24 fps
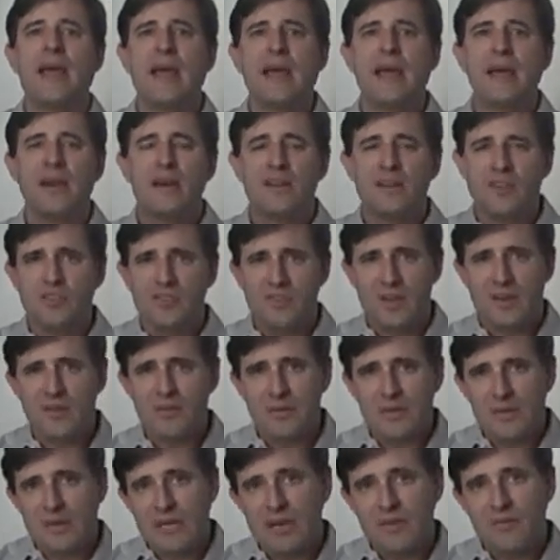on a
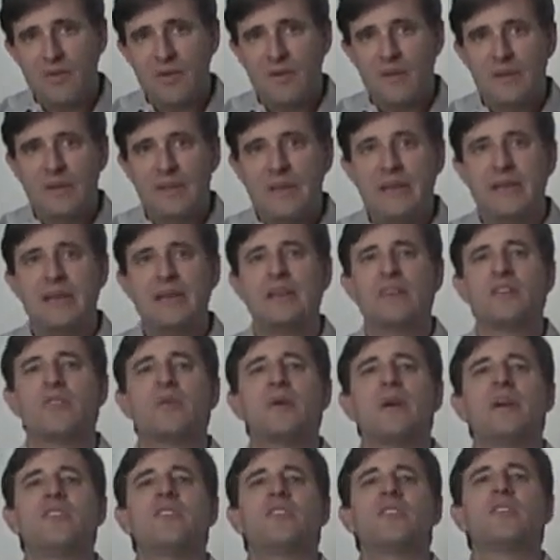general level, it
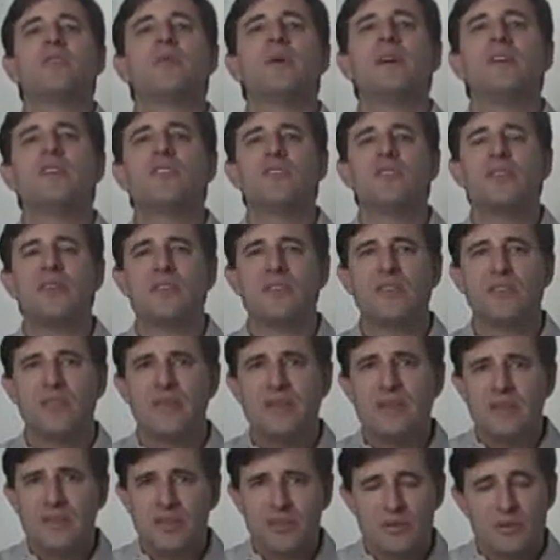creates a greater sense of
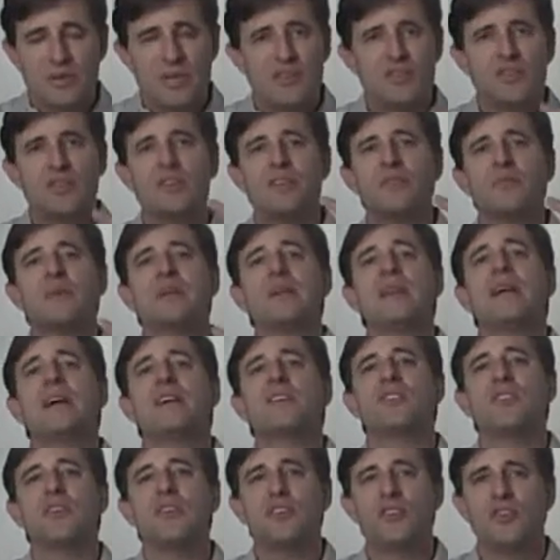integration and
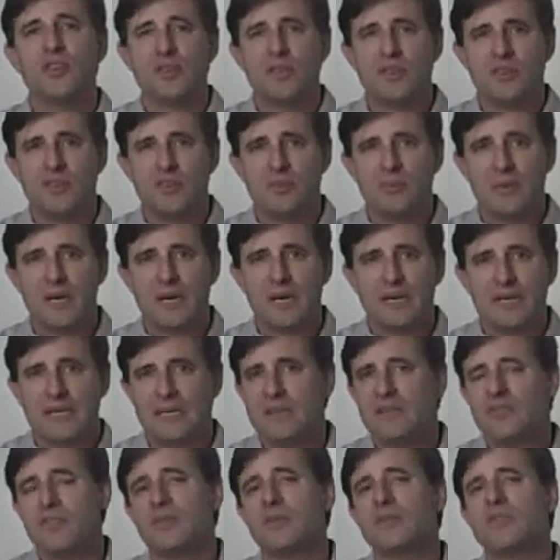relaxation in your
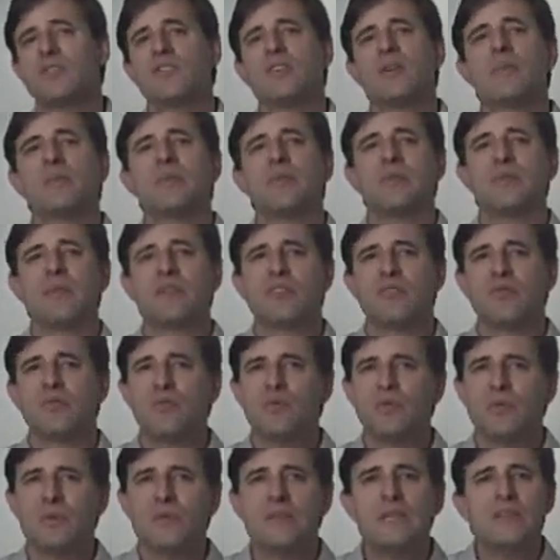body. And so it's something that's
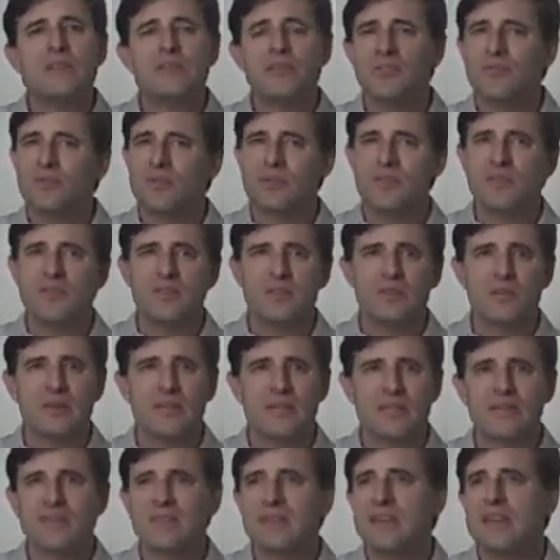really useful to do,
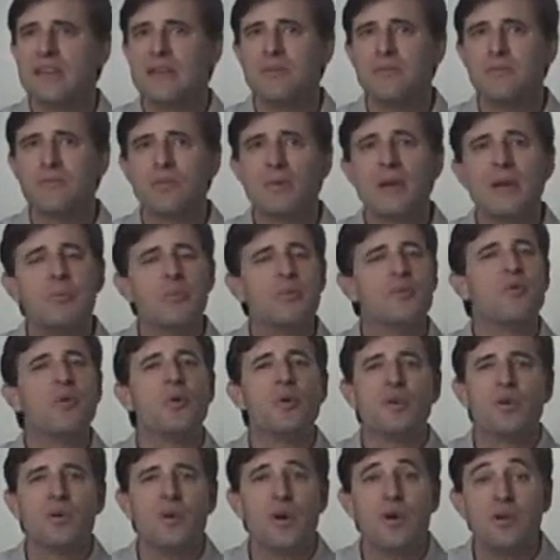like say, right
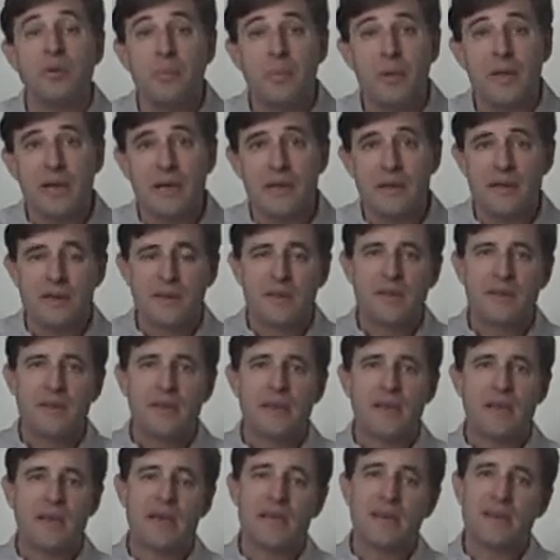before you go to bed
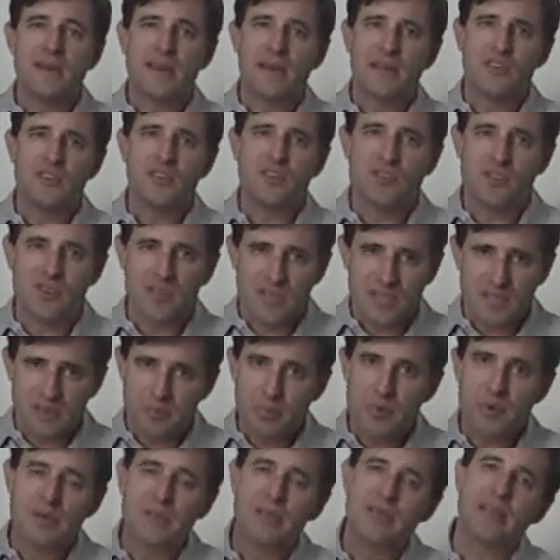at night, just to kind
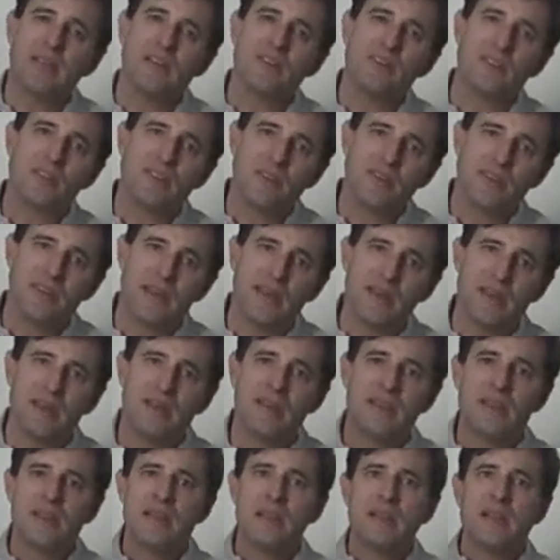of put an end to the
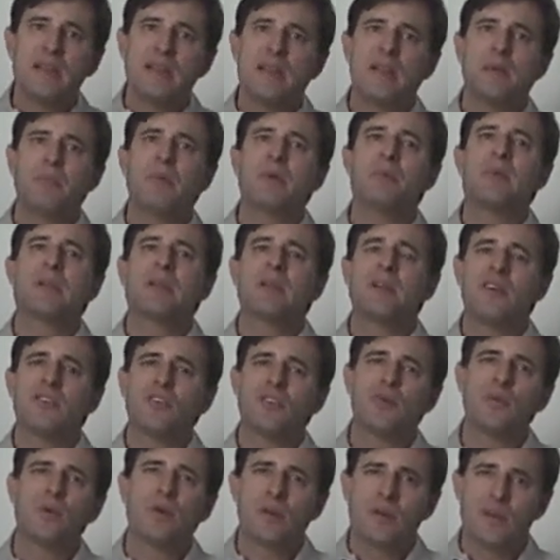day. Now, but we can
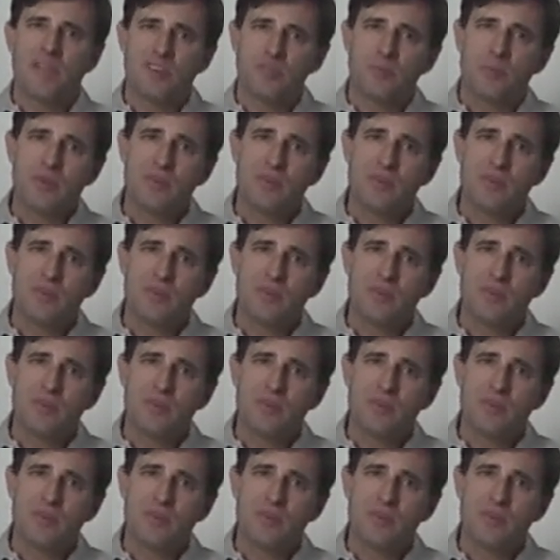also work on